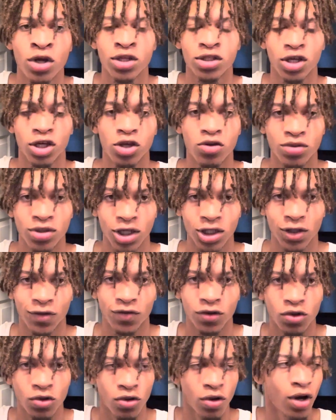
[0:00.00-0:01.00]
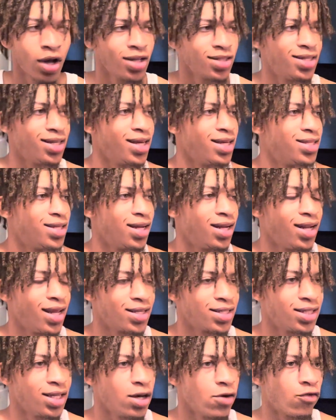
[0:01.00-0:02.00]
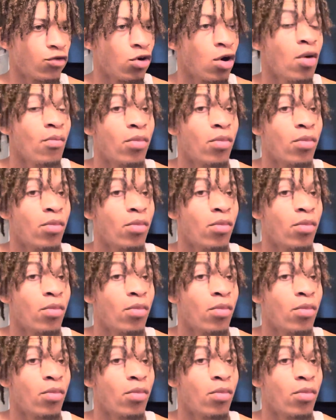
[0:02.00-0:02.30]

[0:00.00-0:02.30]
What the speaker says: to use as fuel to get to the next level.